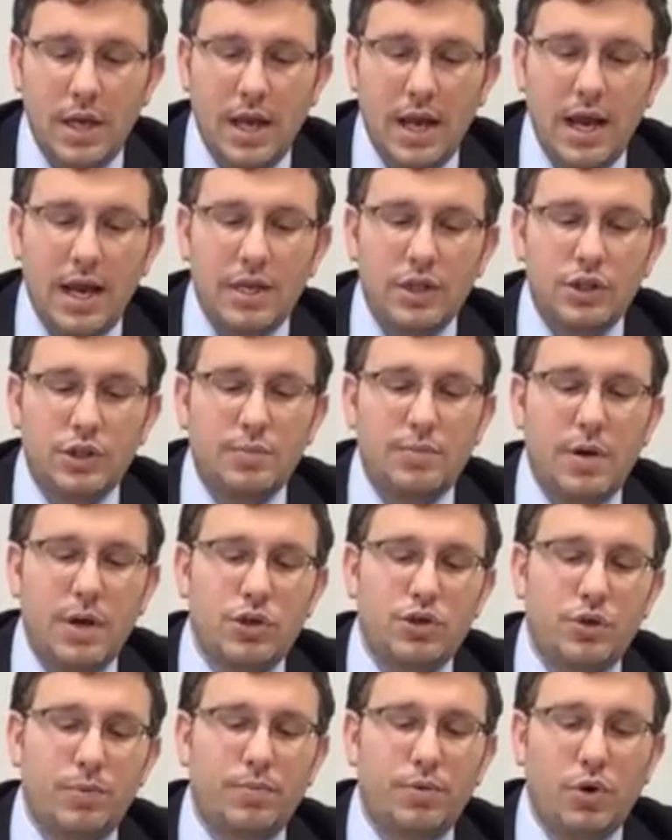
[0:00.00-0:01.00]
and the
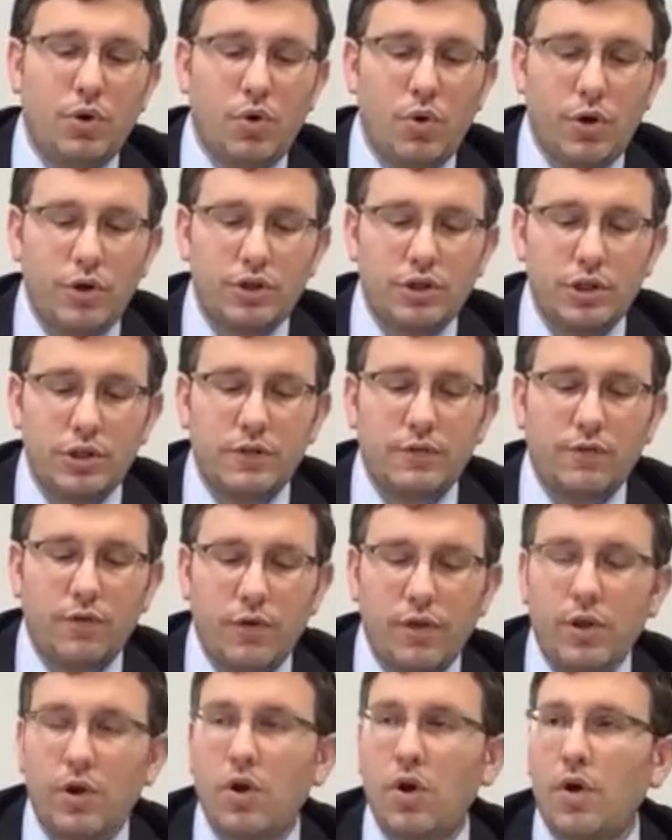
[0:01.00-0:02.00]
special precautions for
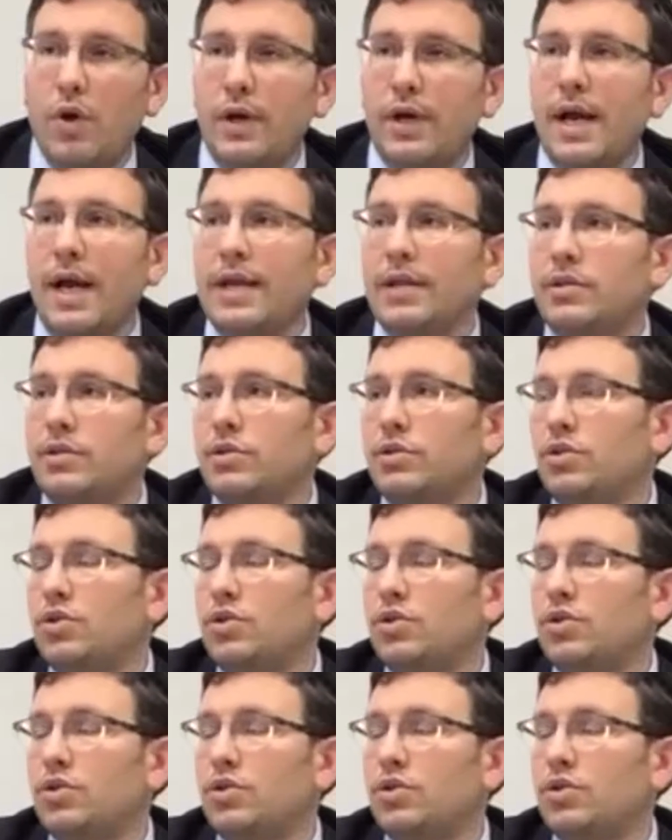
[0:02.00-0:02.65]
the Kohanites